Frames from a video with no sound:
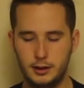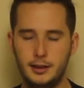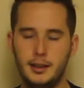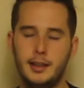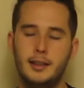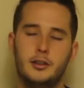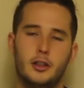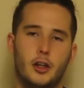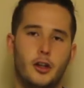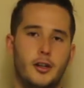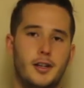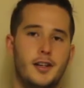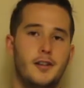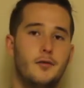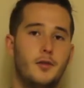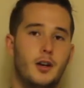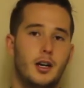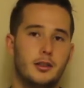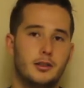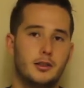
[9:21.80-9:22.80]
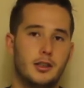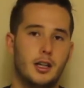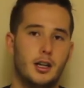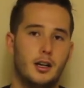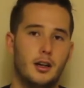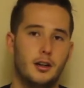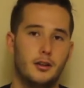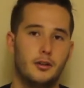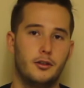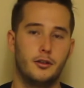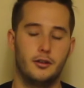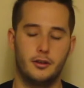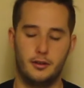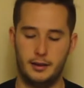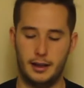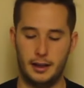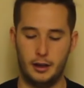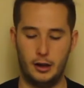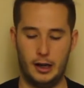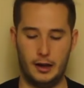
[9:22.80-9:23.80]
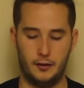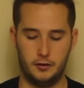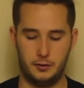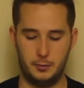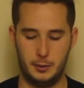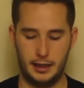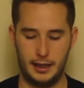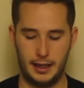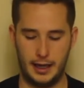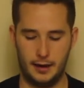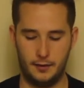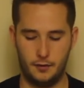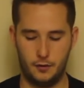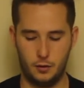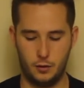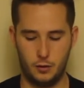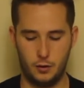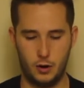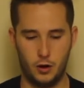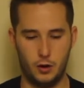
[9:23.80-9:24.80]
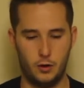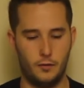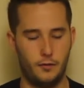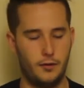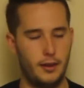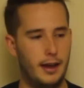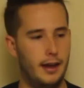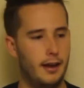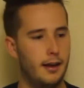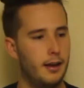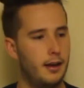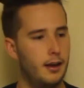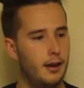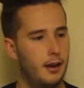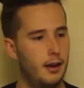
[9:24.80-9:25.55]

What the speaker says: It's only advanced cards that you have to be careful of their